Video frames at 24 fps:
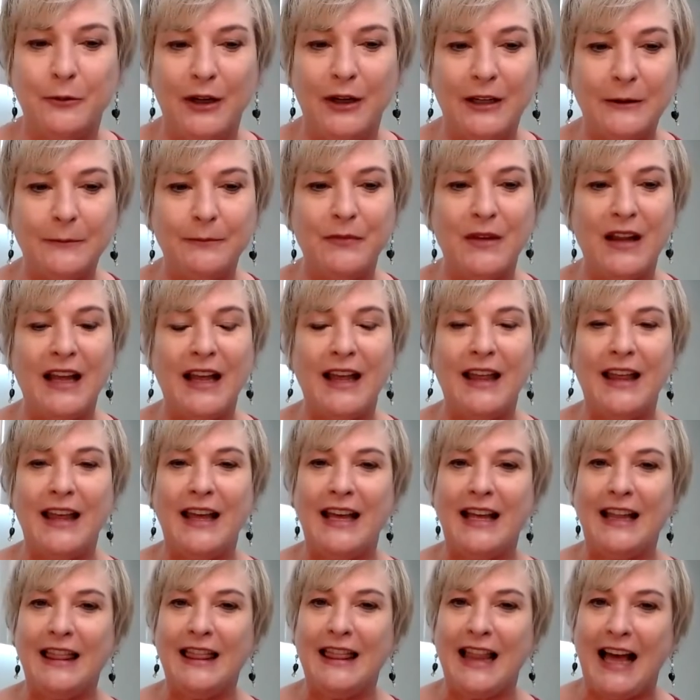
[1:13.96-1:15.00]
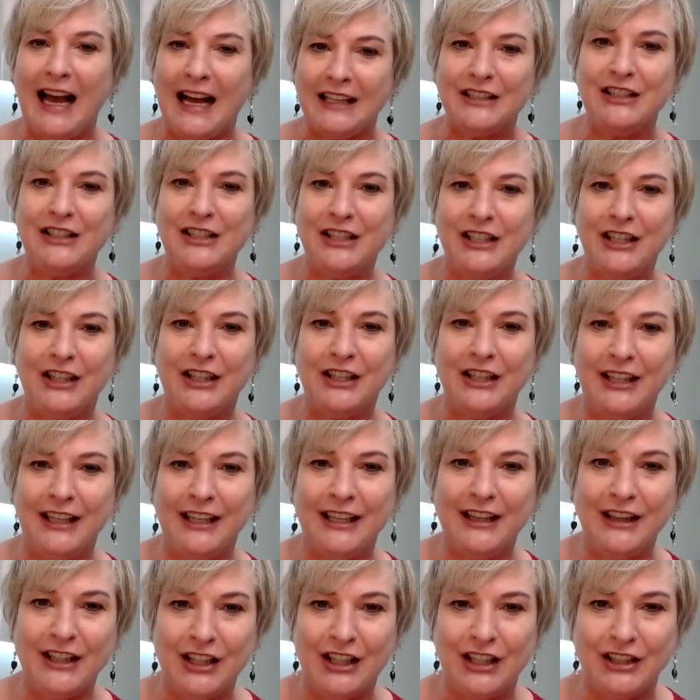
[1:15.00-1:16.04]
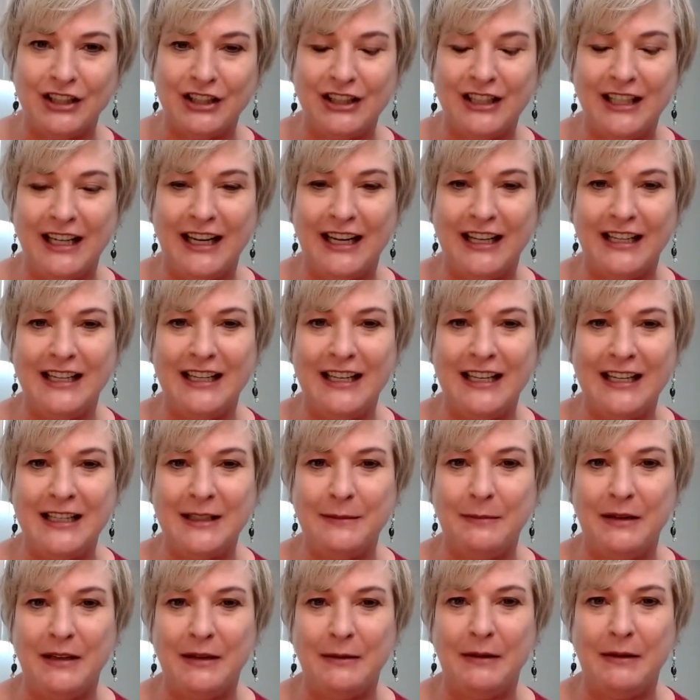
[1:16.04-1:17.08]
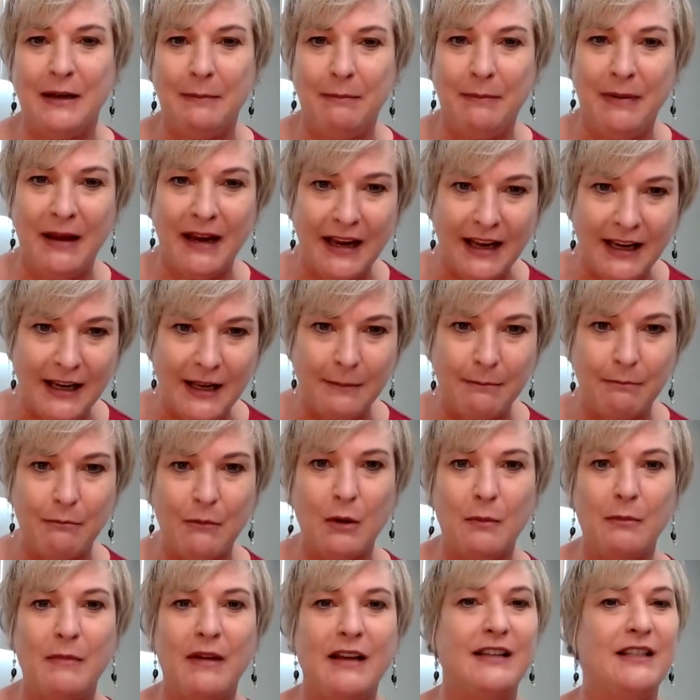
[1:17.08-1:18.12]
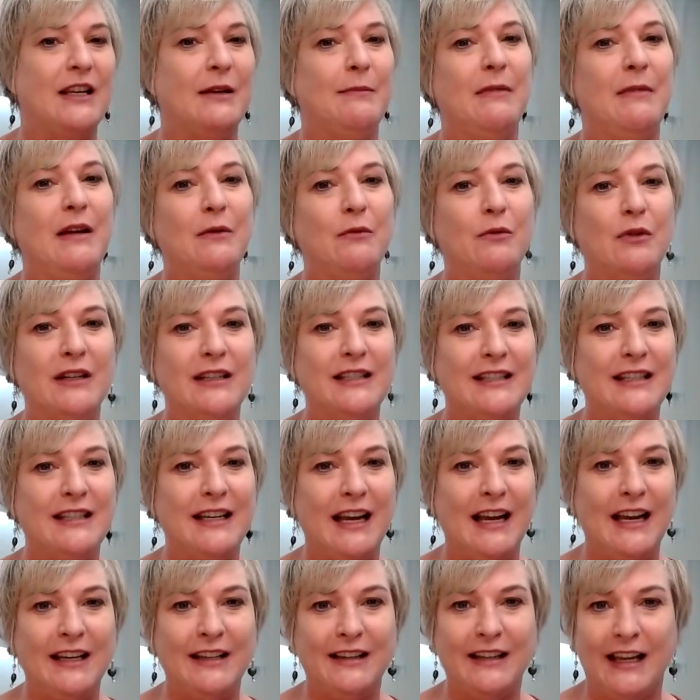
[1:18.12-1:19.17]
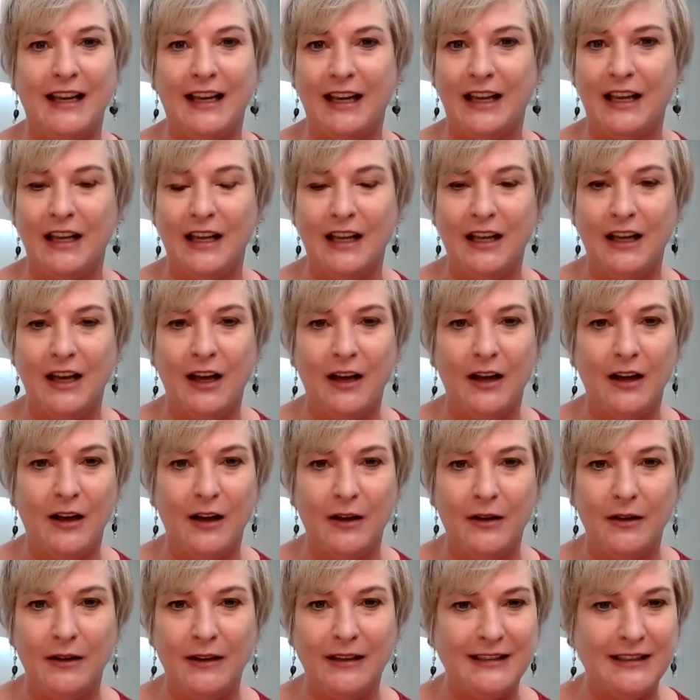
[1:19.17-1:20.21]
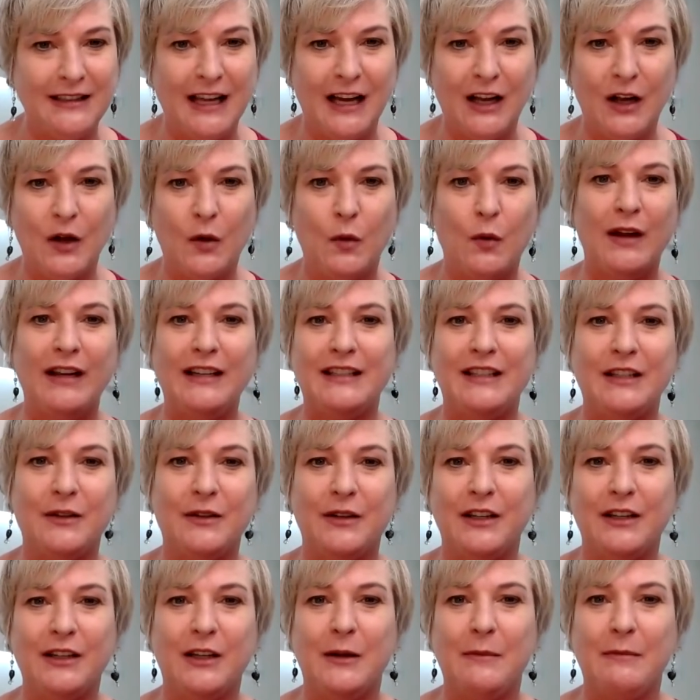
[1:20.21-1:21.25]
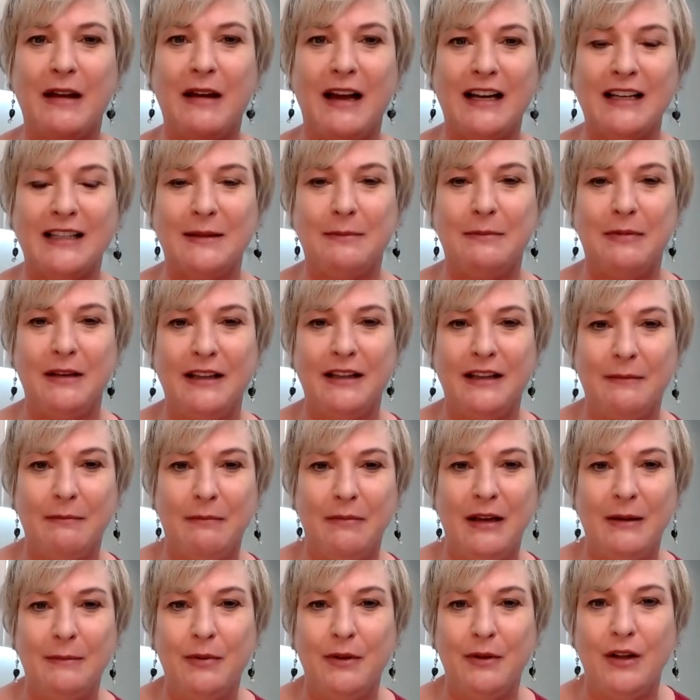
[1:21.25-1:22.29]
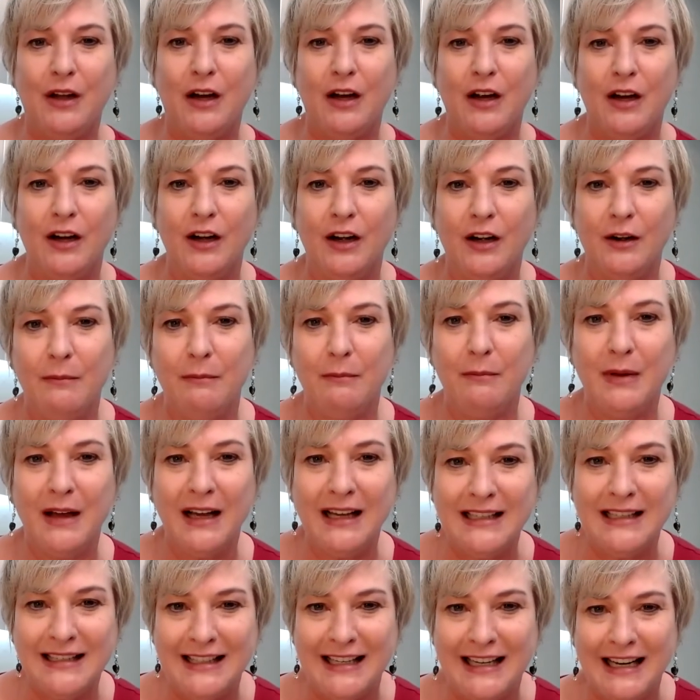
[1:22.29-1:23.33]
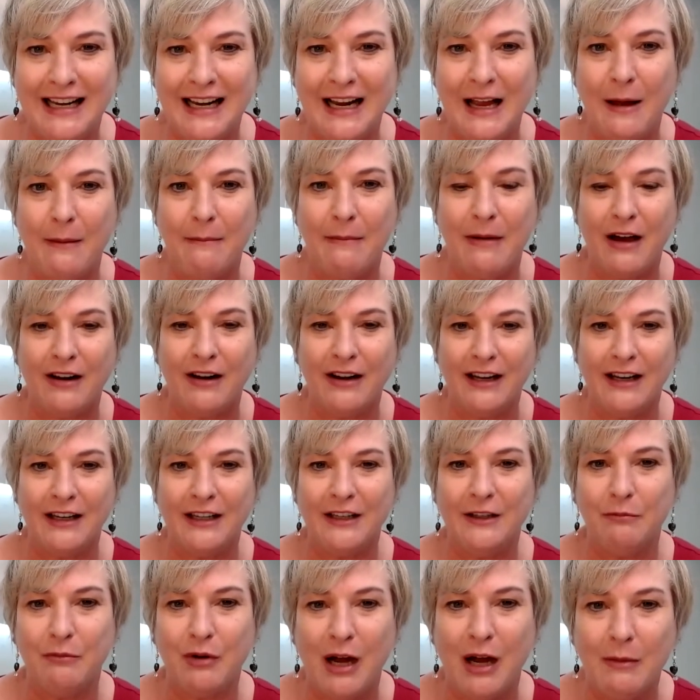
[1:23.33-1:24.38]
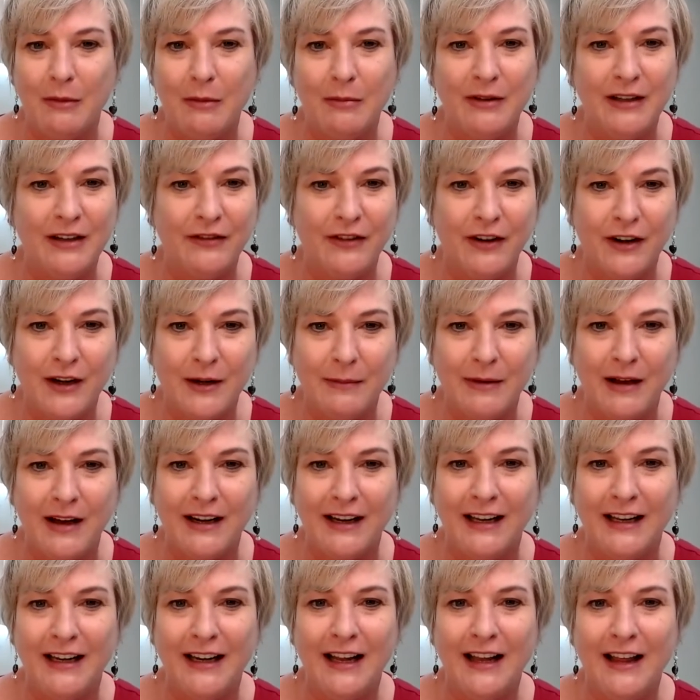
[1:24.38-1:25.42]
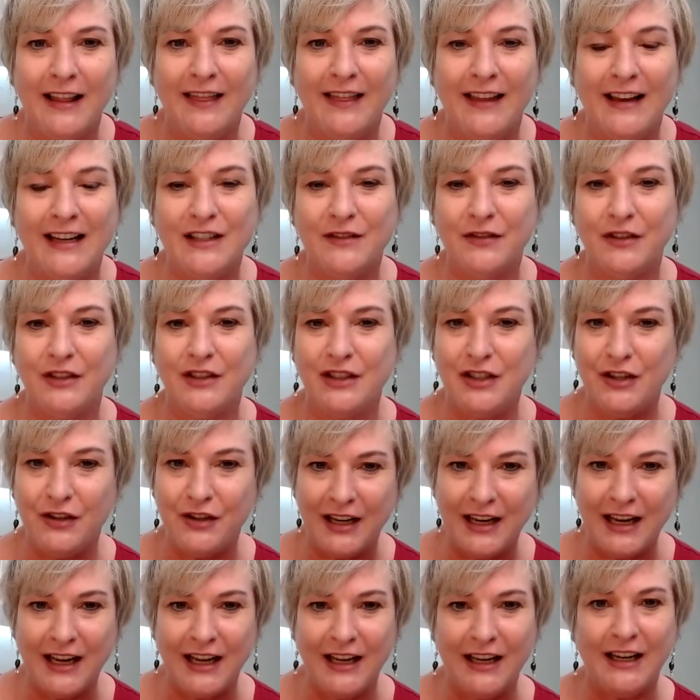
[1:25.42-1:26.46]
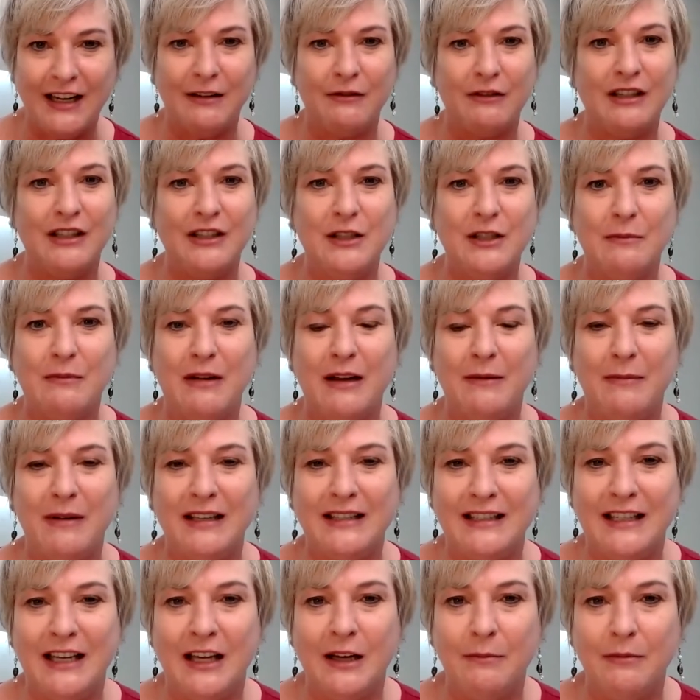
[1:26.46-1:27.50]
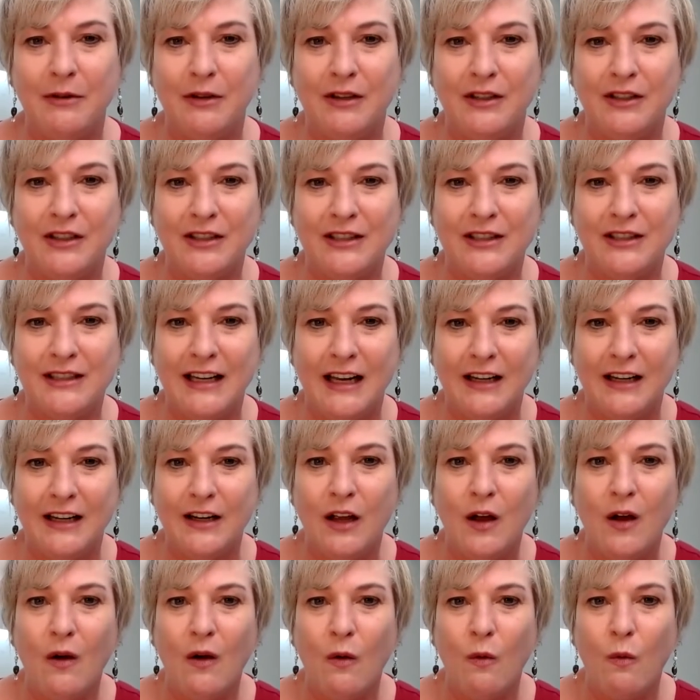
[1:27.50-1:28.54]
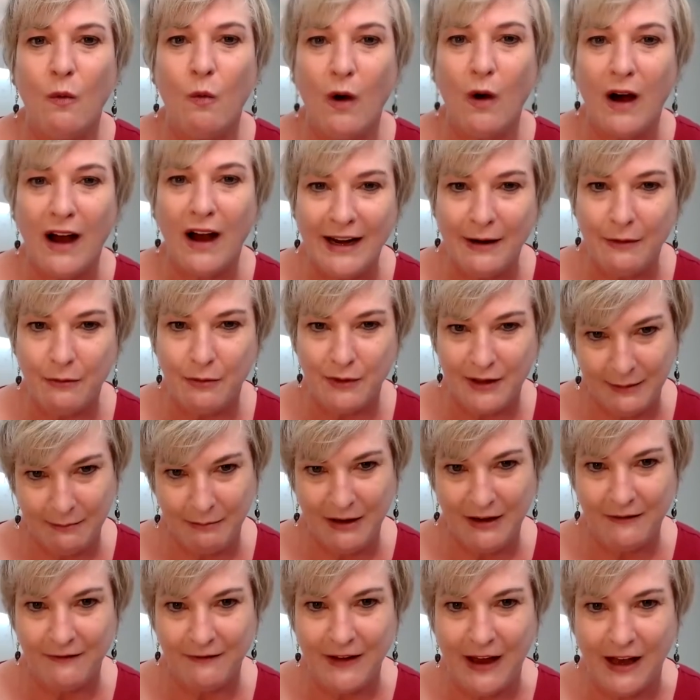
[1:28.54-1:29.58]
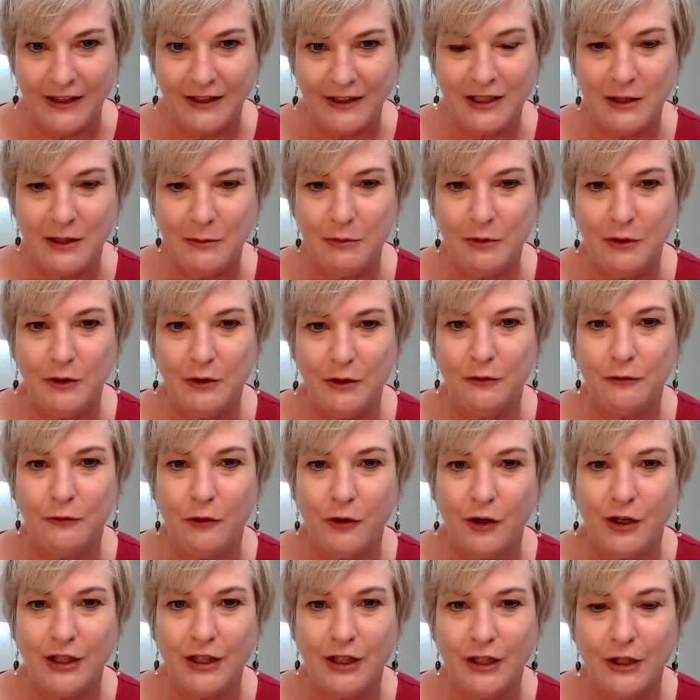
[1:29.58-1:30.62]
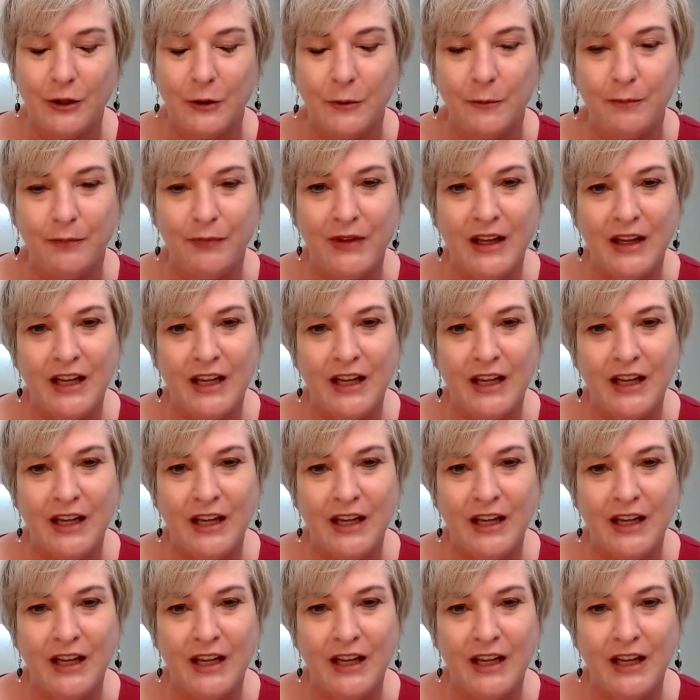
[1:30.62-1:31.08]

Well, last year it launched and it has been picking up momentum, and we're seeing like it's not quite to critical mass, but people are buzzing about it. You probably have heard about it. Thanks for tuning in. I'm going to do my best to help you understand why would it be valuable for you.